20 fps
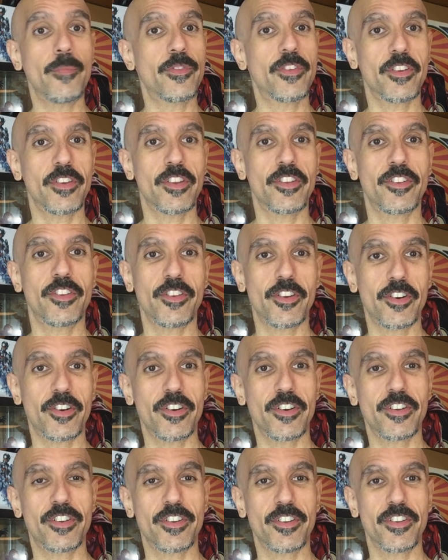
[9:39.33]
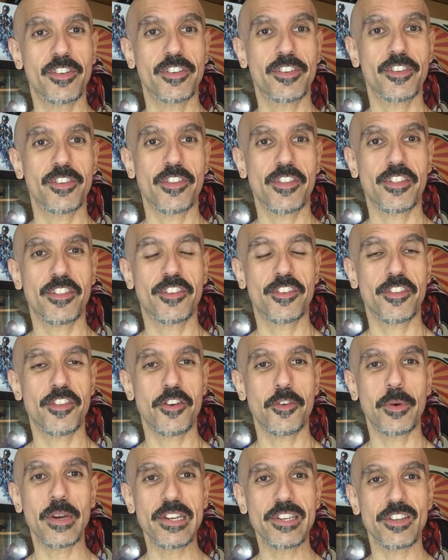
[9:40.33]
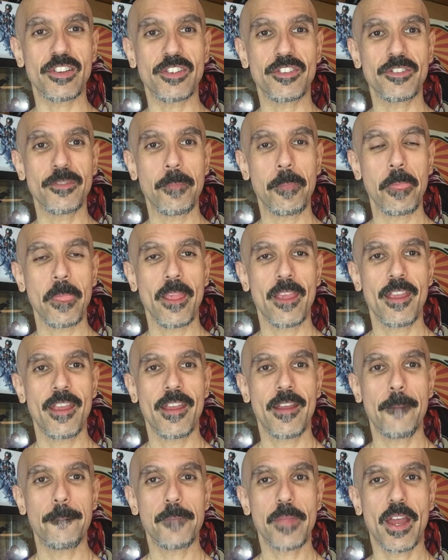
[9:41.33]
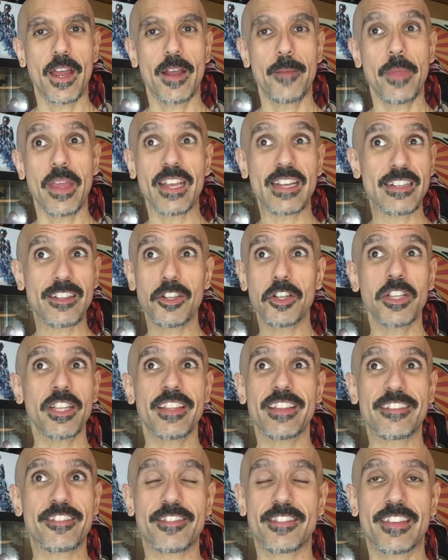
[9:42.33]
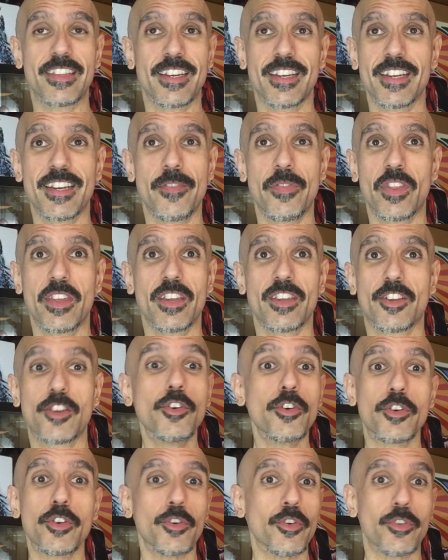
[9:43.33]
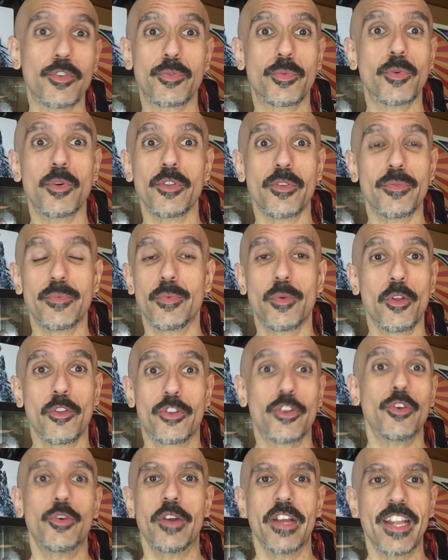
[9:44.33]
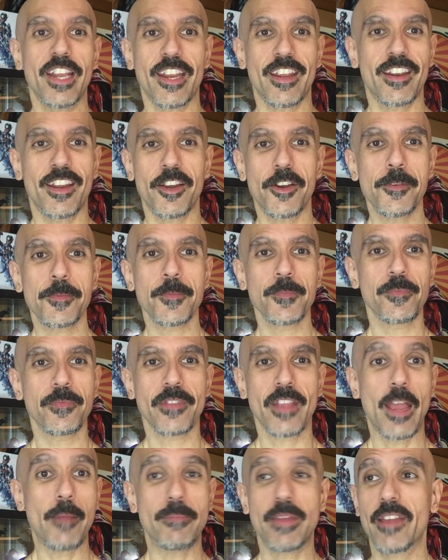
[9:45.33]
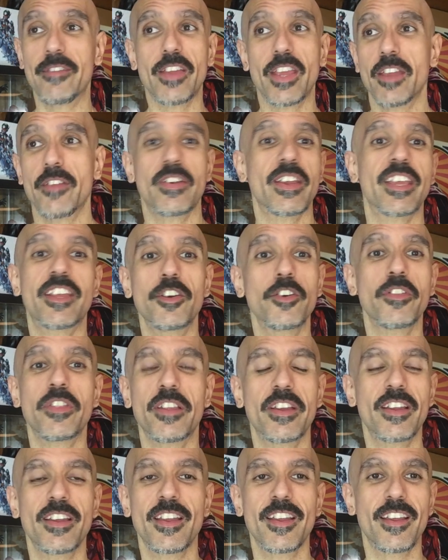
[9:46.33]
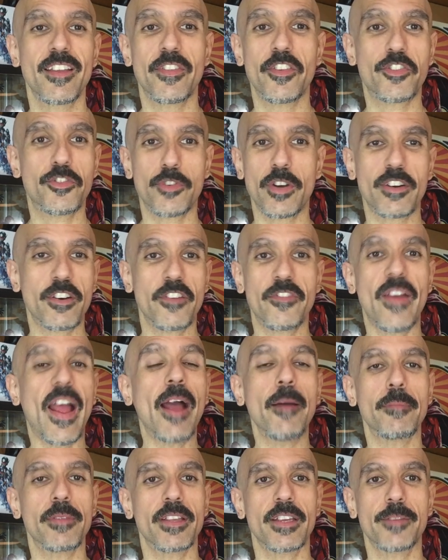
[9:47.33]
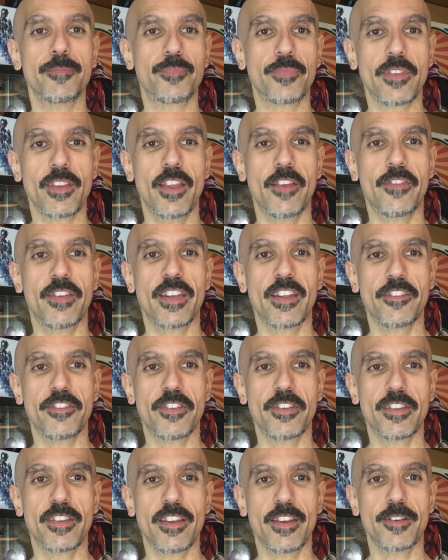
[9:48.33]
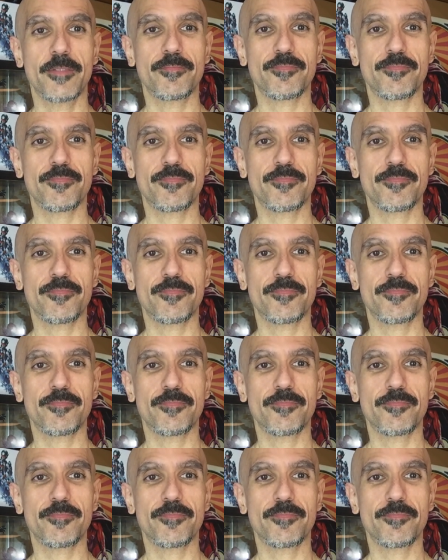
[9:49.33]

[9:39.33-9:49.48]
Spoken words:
to their wishes. And clearly the cuckoos will do it, you know, and maybe even kill the Strucker family if he doesn't